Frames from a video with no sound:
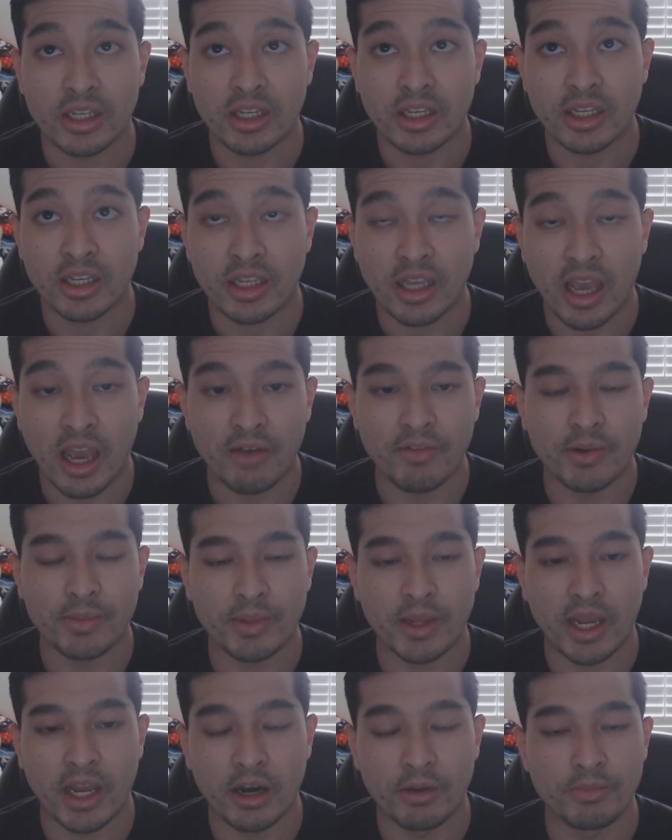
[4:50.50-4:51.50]
have him
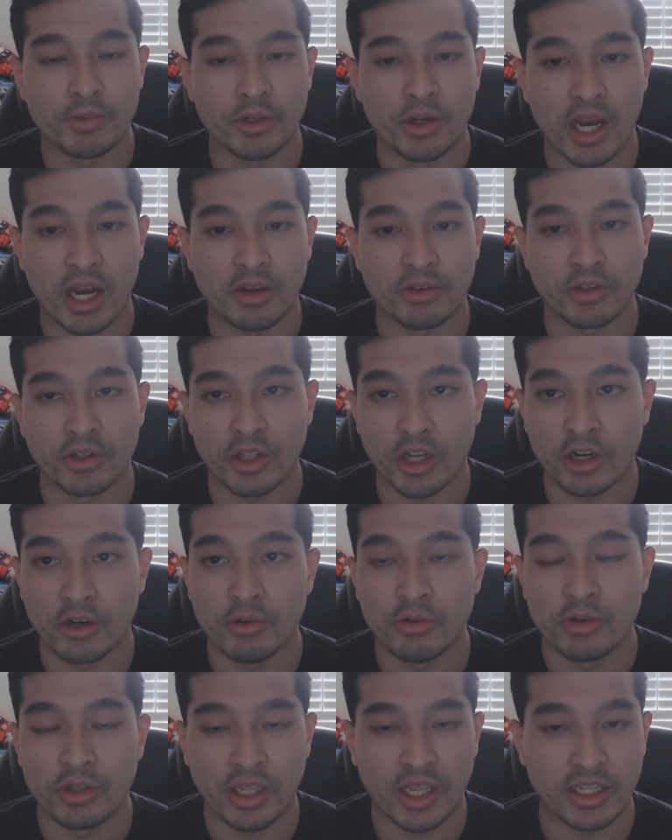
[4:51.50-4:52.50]
to help you out, you know,
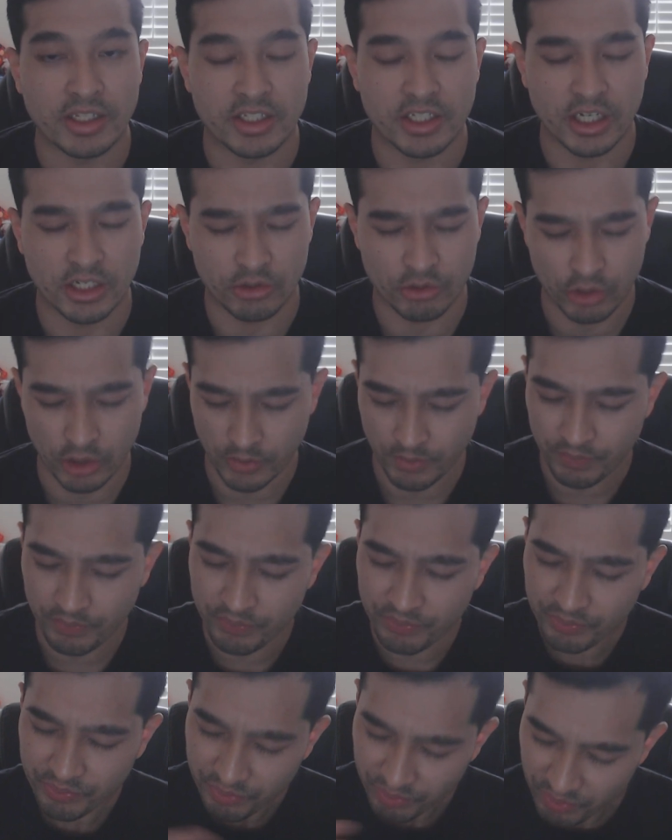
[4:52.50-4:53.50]
etc."
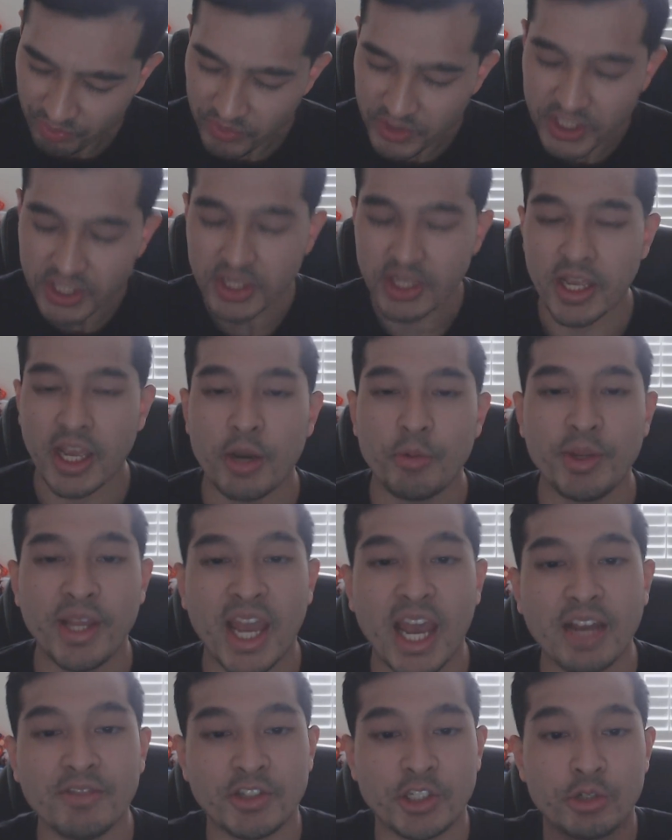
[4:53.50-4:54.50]
And we
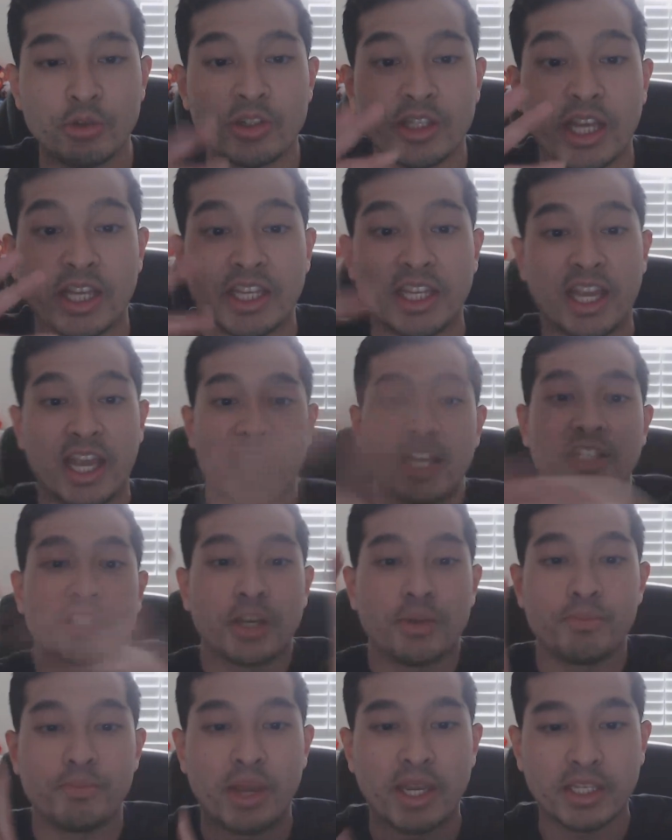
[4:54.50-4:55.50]
have to it that he ends
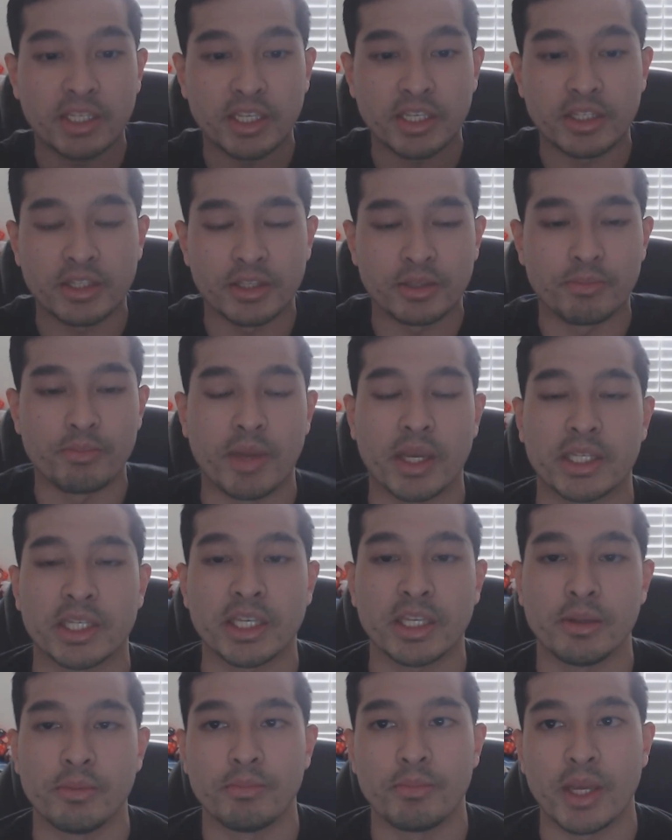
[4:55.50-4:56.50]
up making
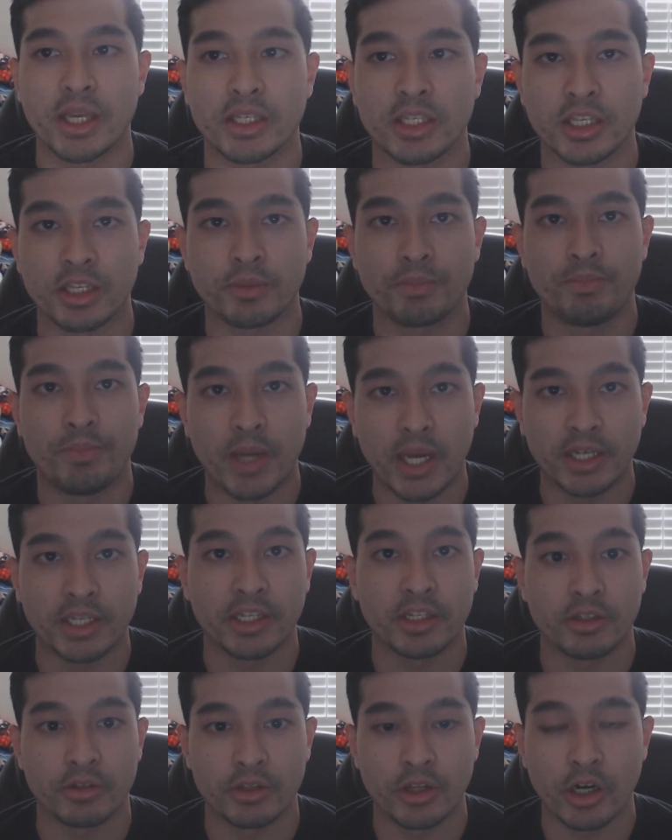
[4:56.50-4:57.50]
Penny,
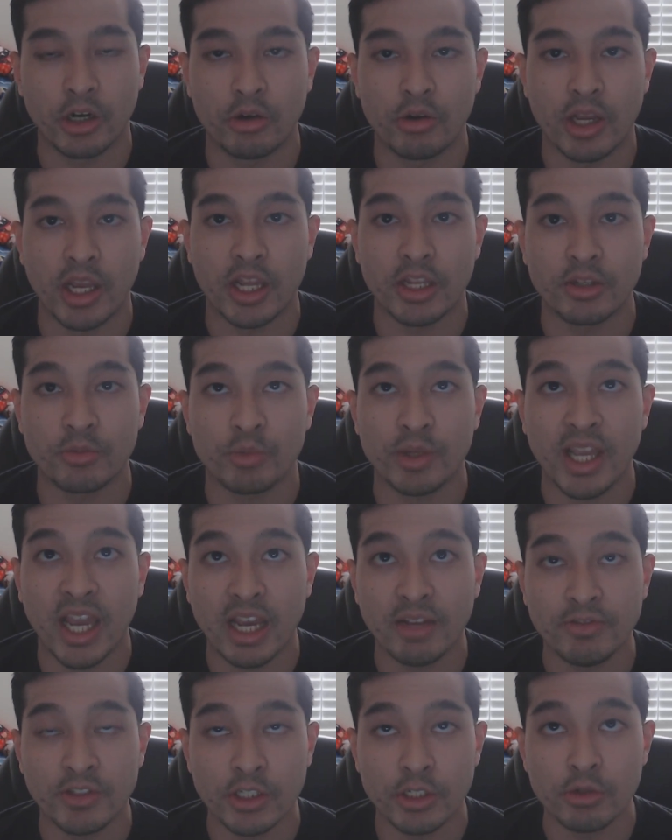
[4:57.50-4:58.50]
you know, and we
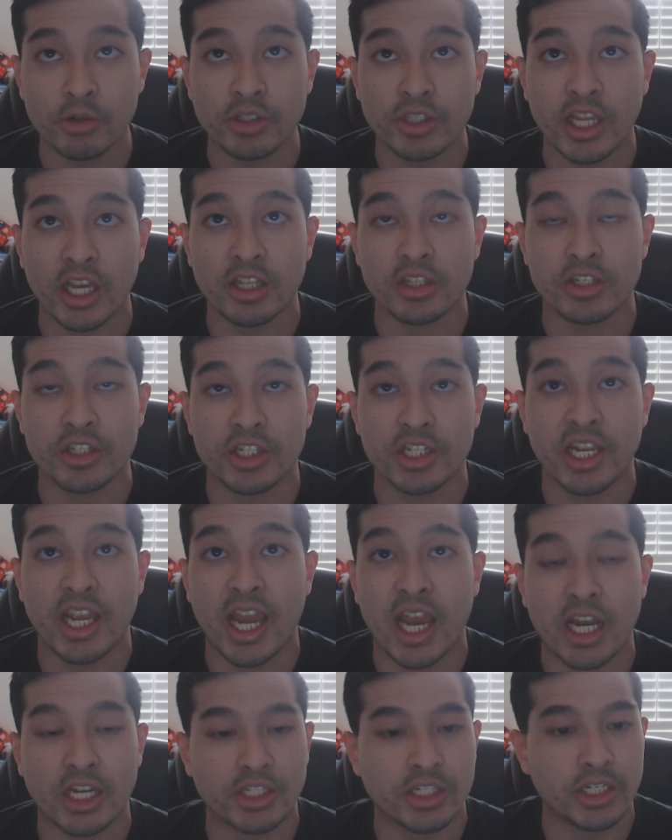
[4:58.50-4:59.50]
have to it that she
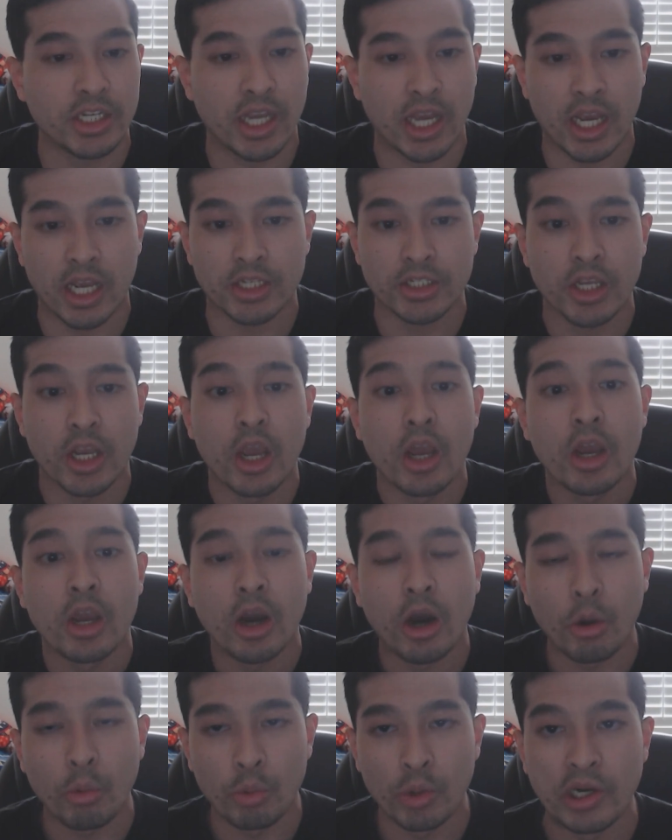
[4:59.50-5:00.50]
actually has
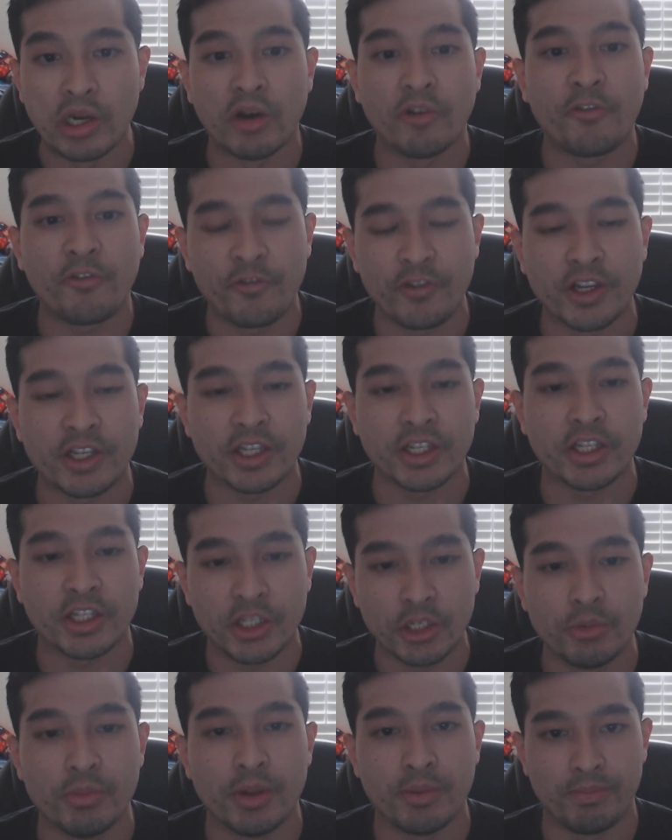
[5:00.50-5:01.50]
a real freaking
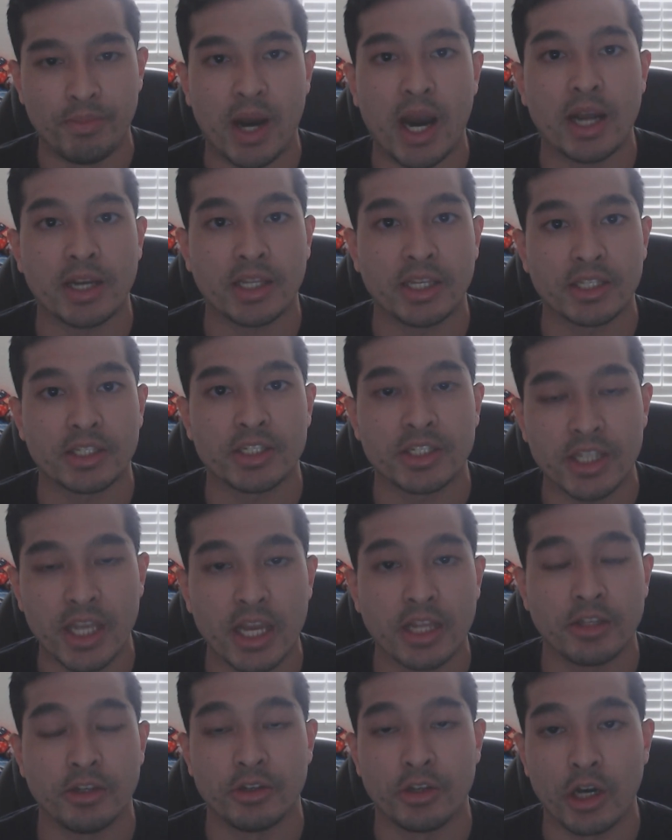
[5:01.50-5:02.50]
human body
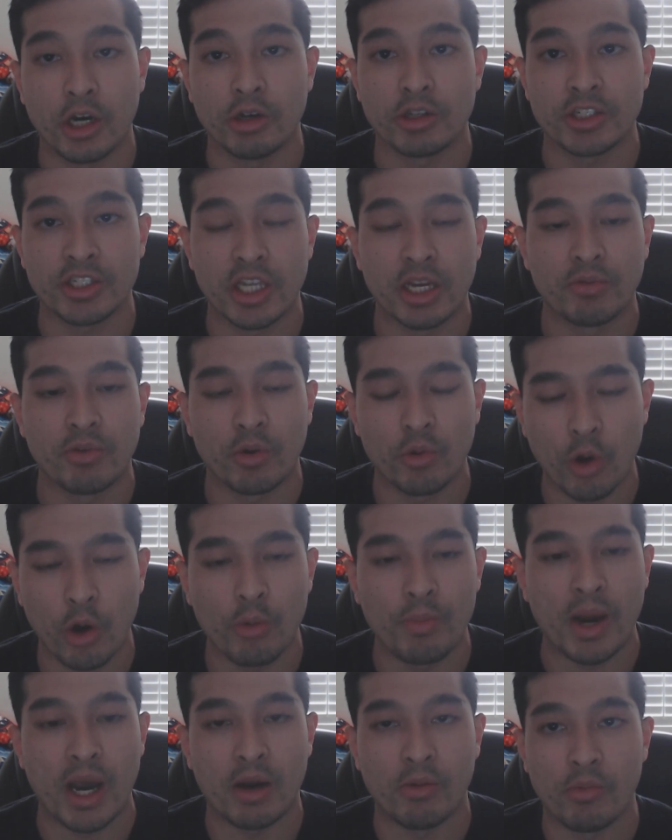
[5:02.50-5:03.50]
instead, you know, instead of a
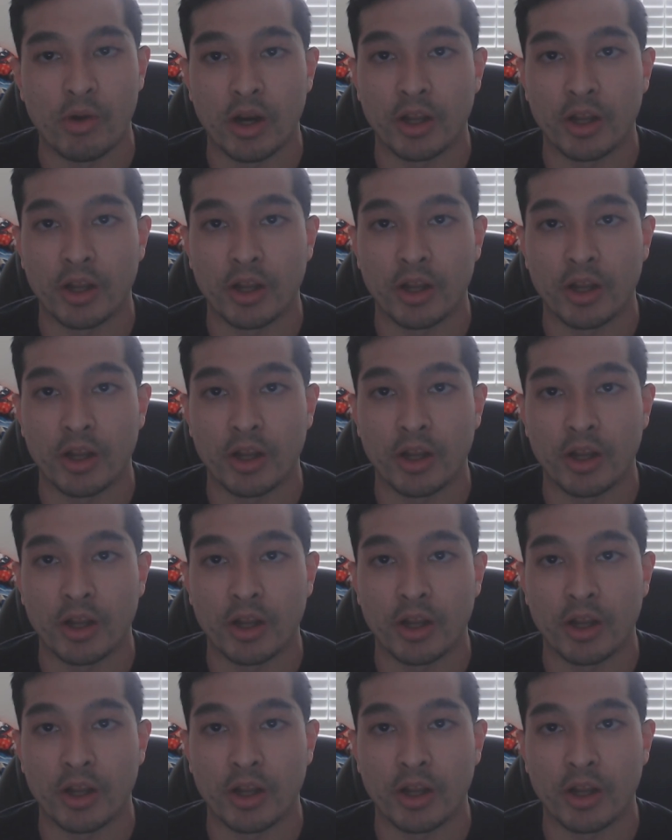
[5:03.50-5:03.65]
robot one.